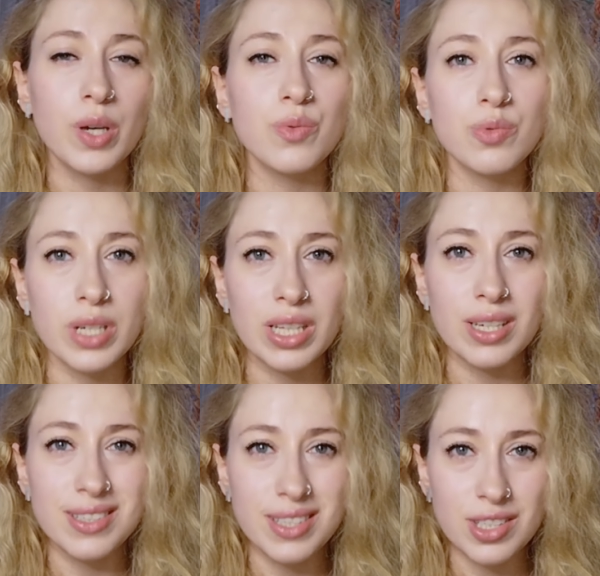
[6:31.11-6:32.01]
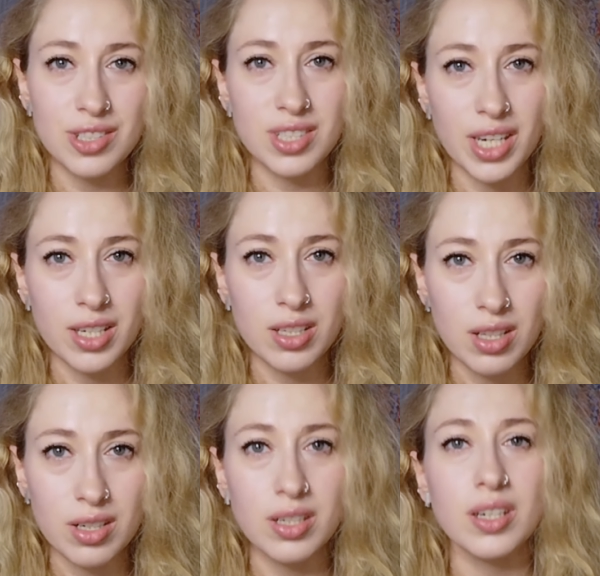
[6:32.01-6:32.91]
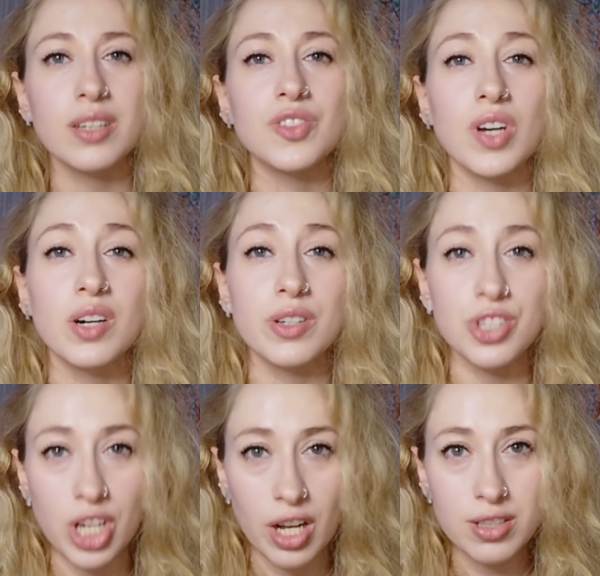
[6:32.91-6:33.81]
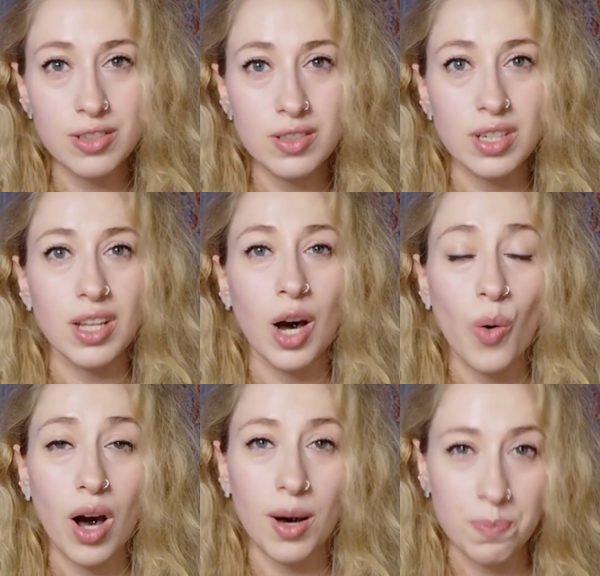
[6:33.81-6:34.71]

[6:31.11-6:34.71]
we really need to take a look into our childhood and our